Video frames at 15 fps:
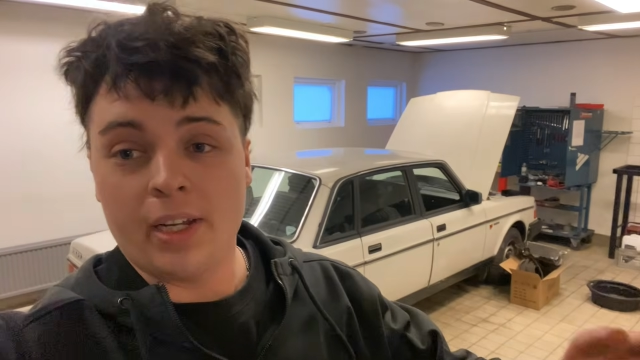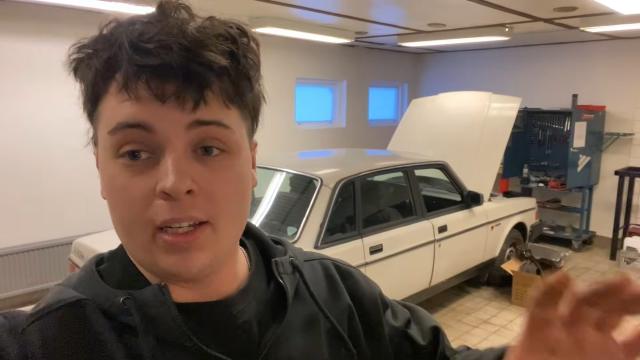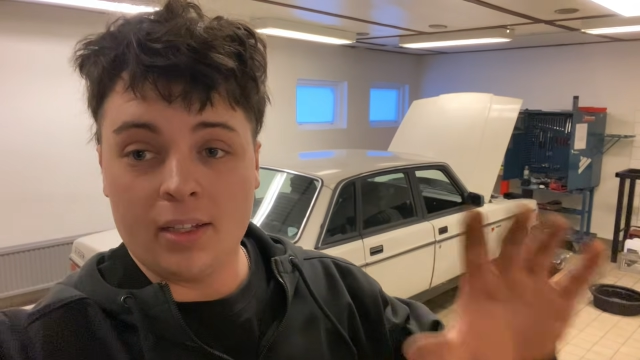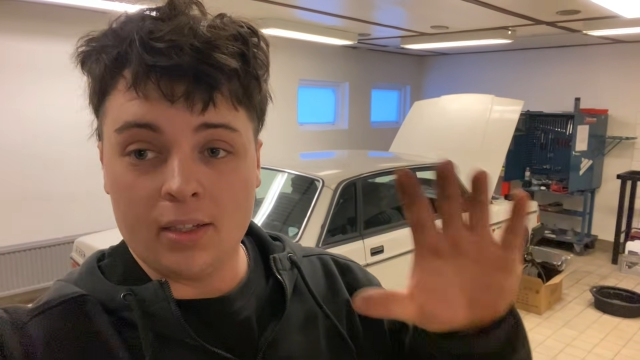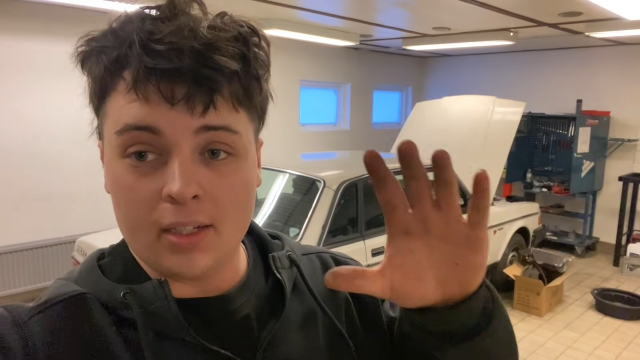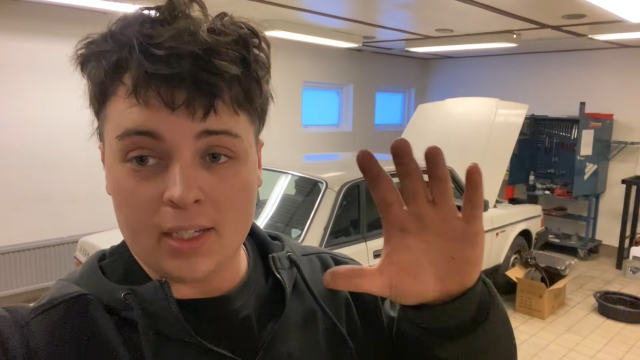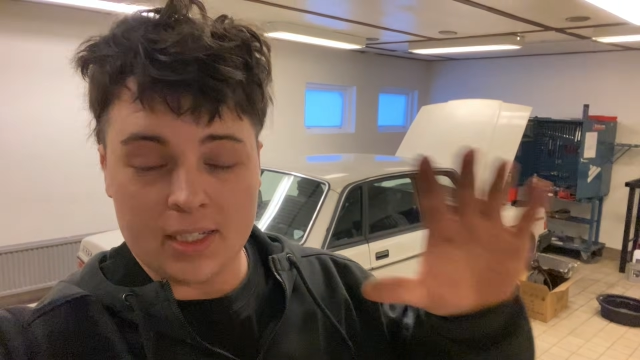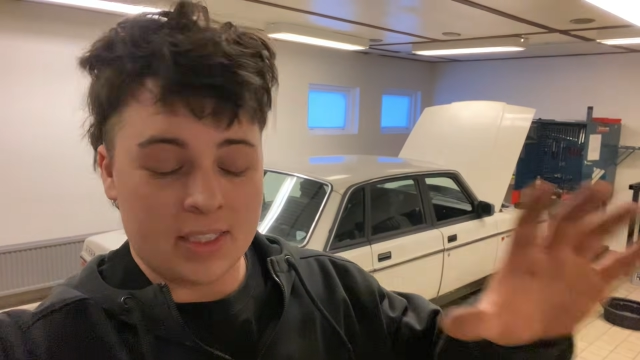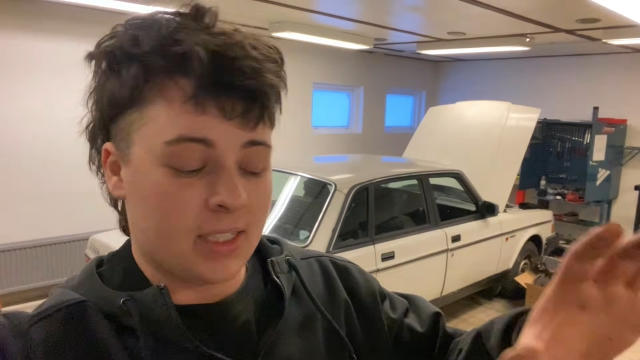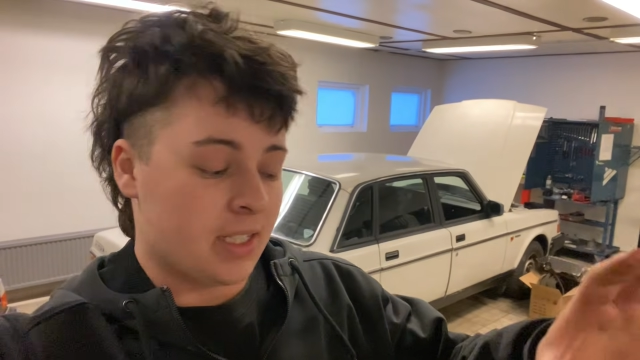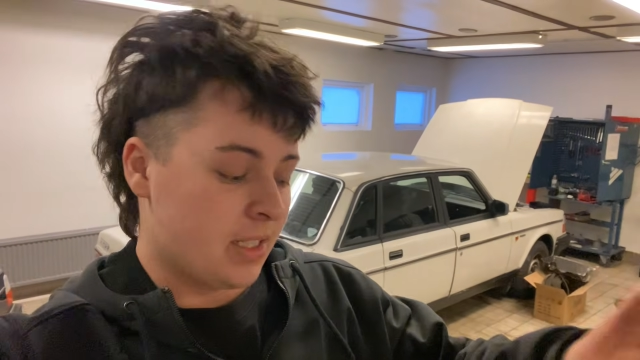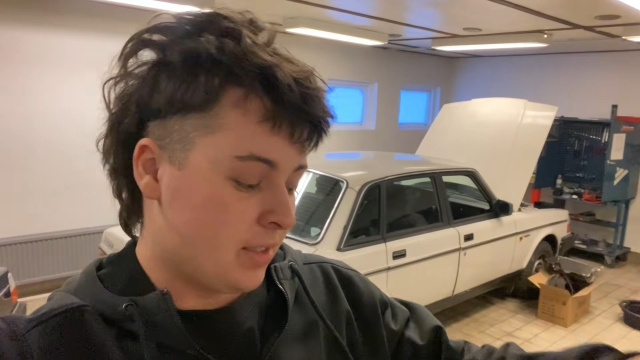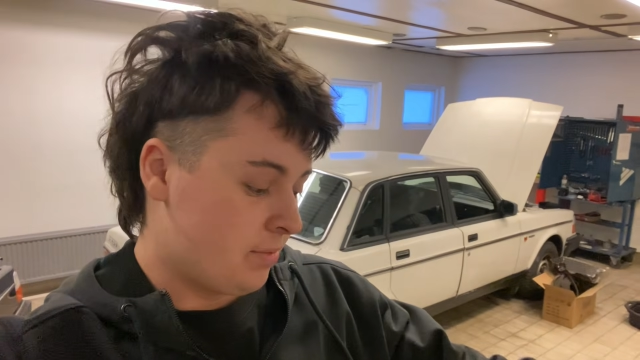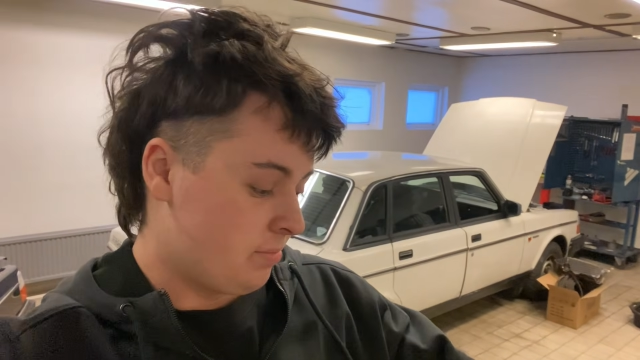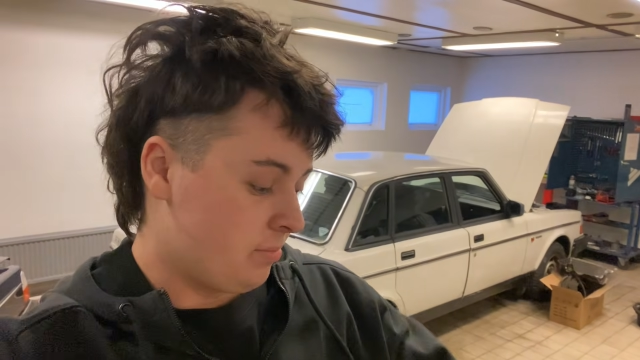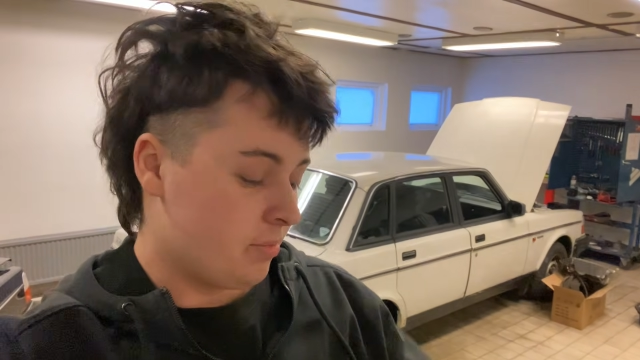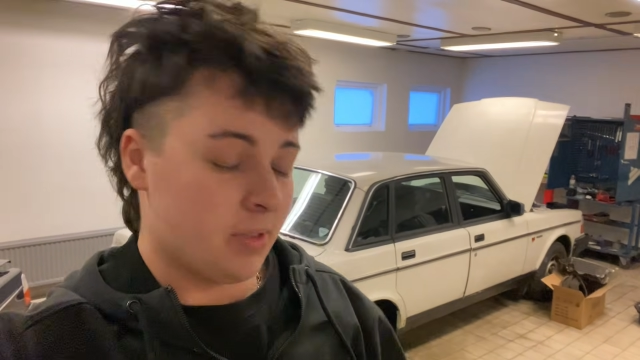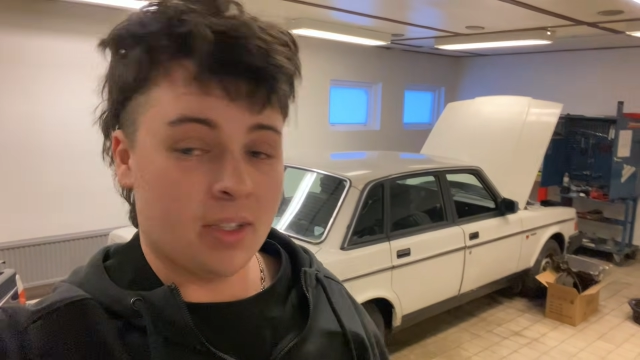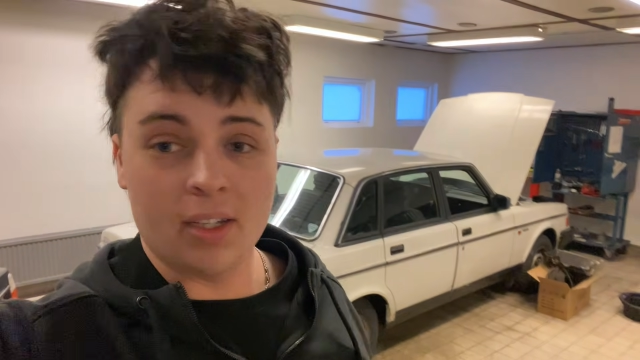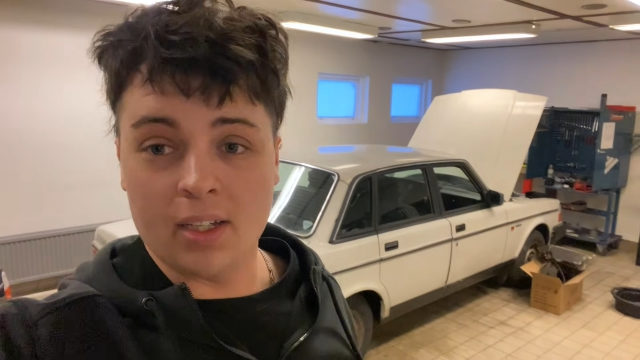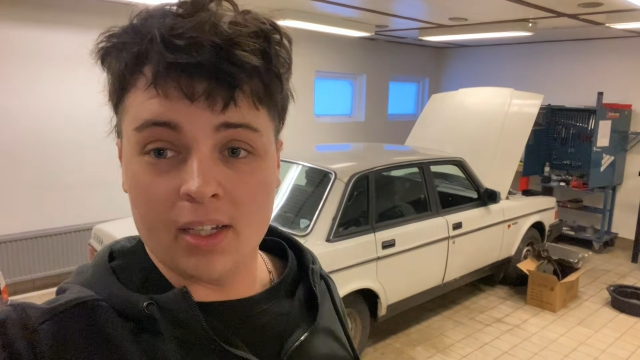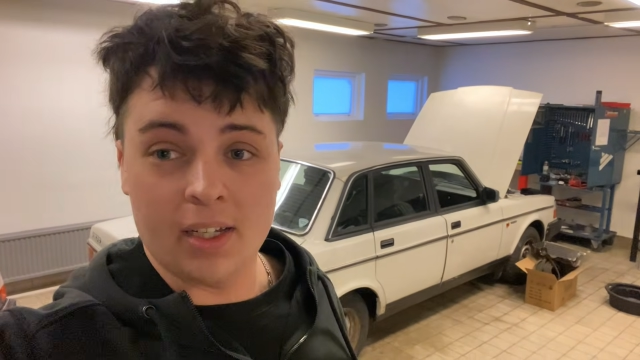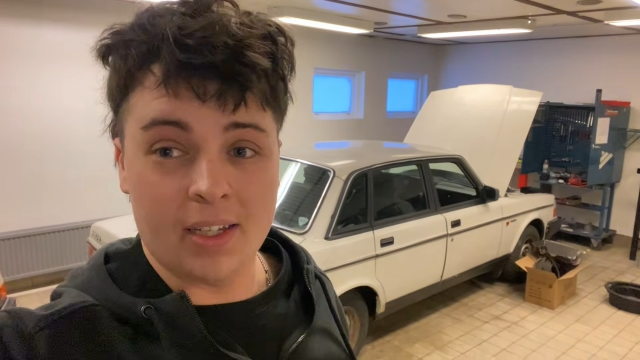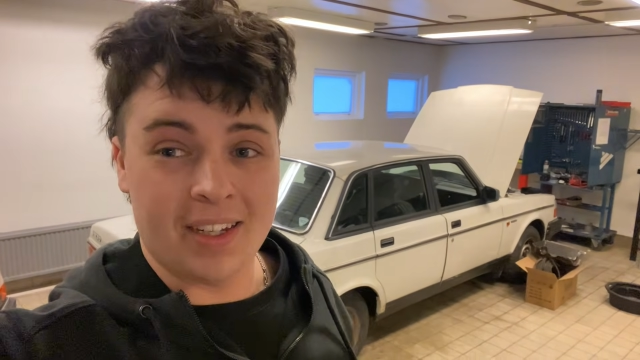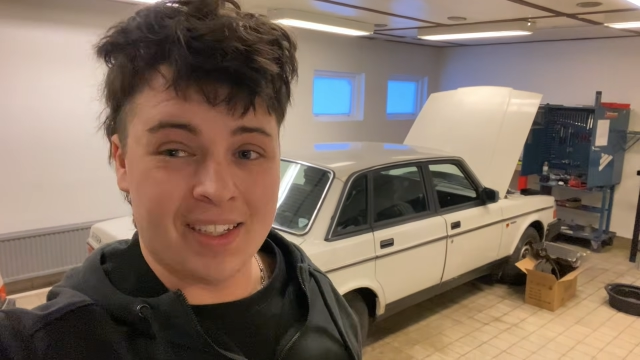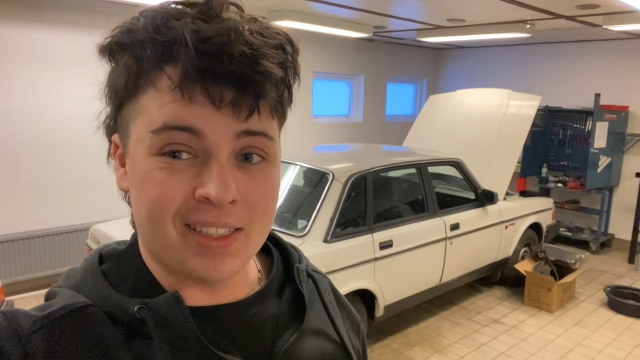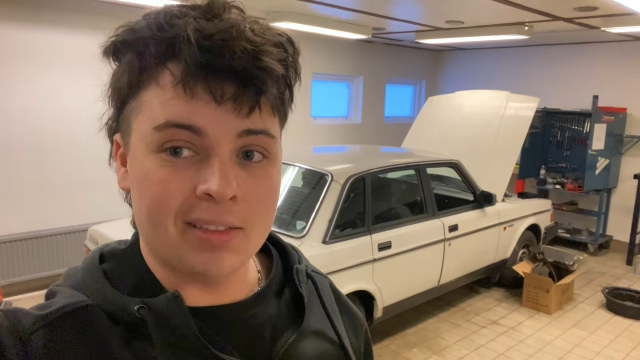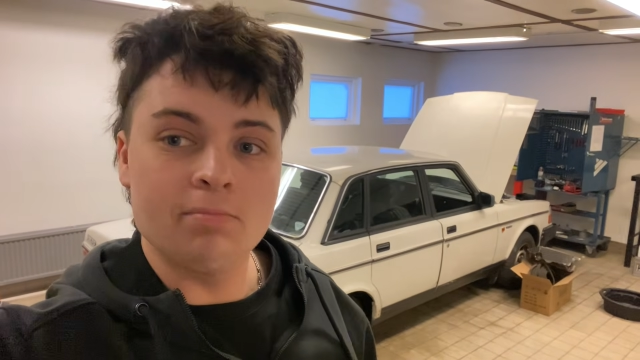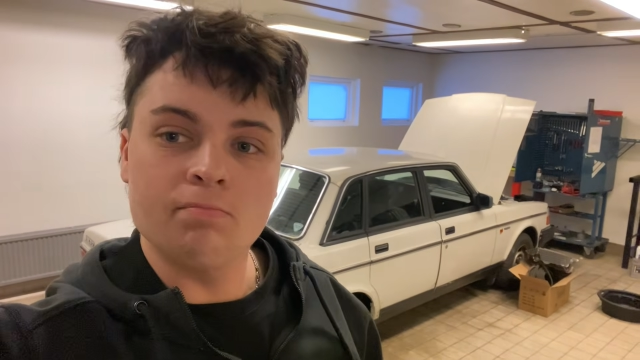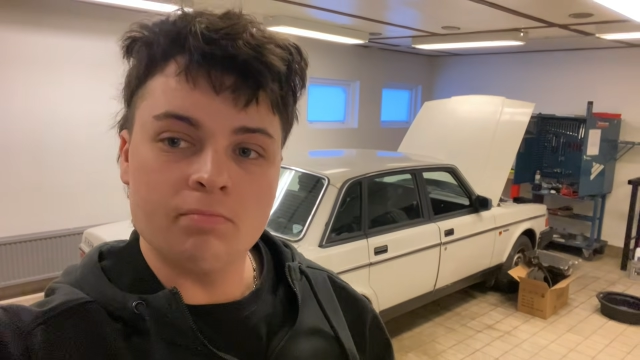the Nissan
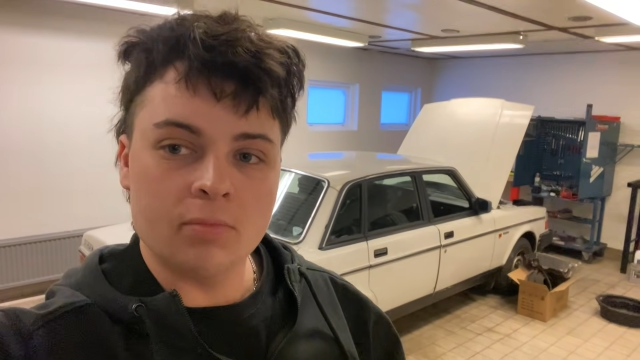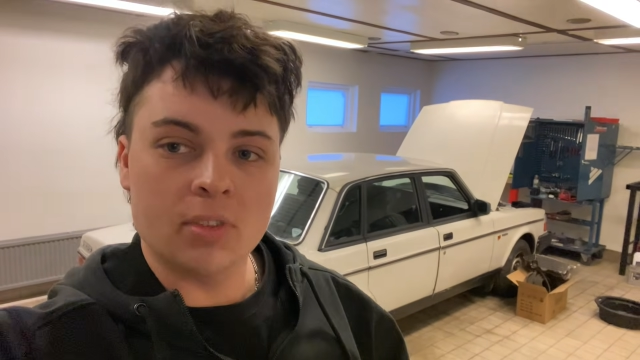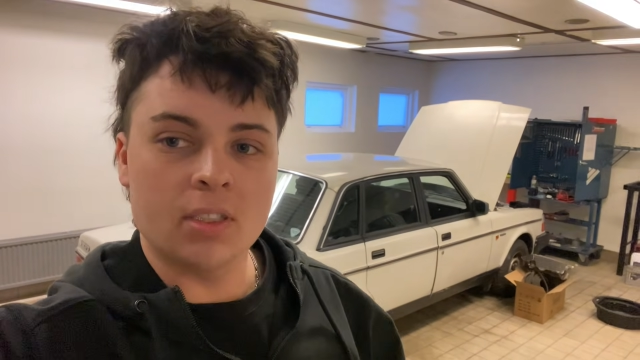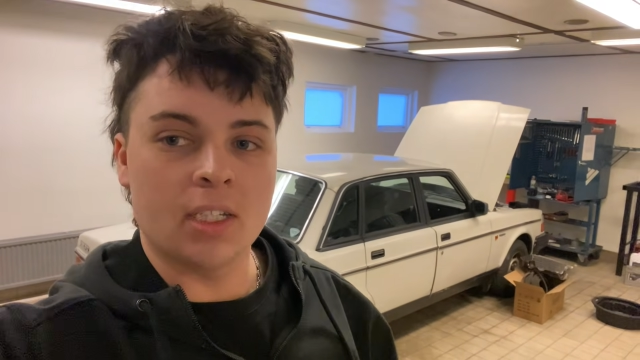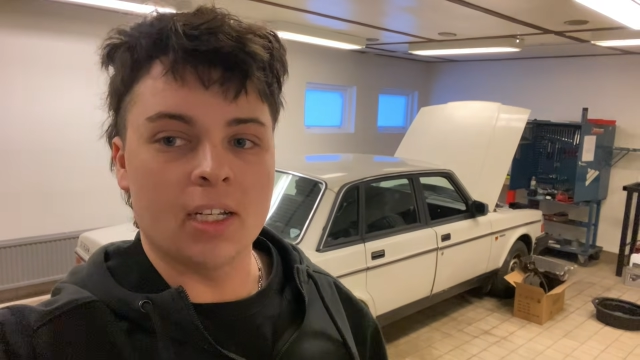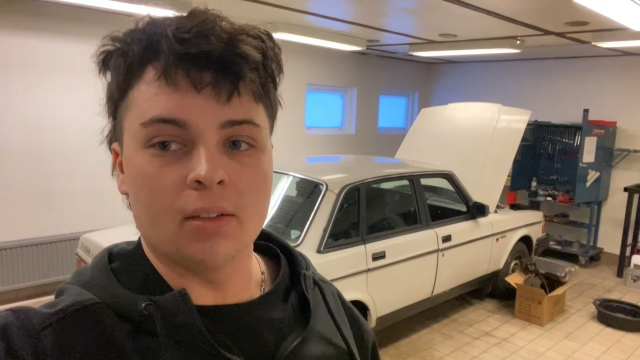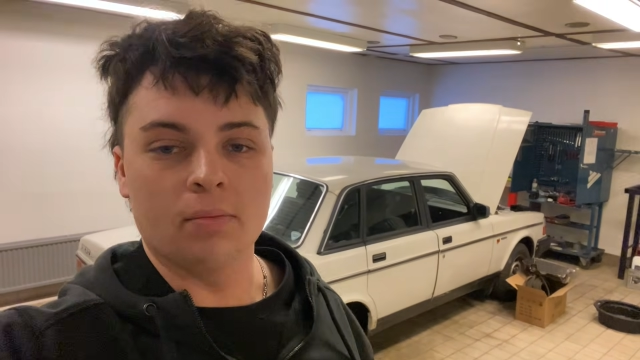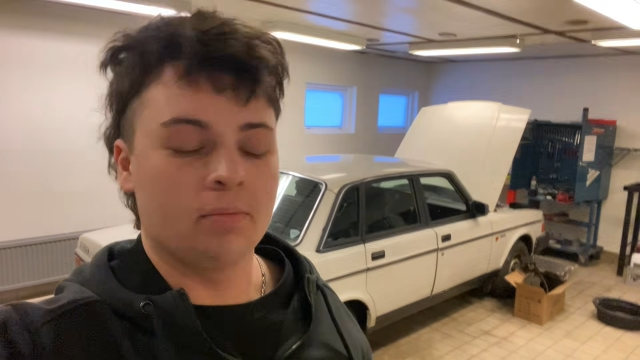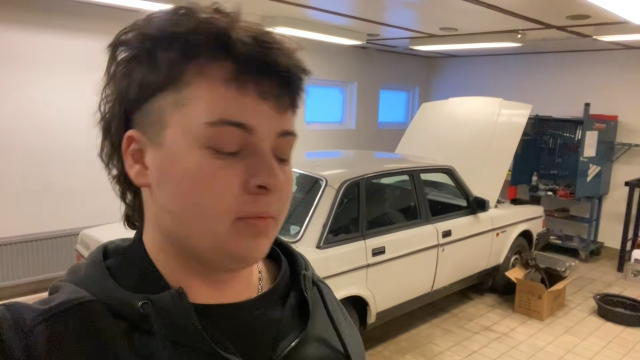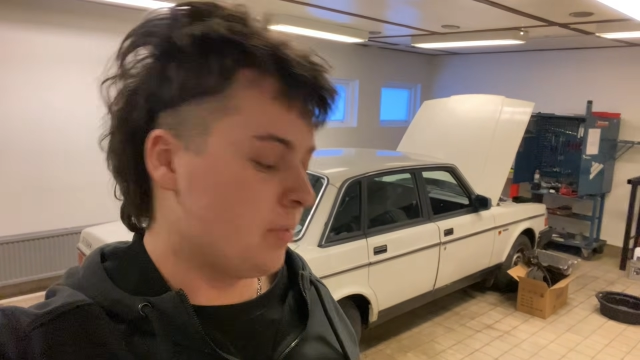is still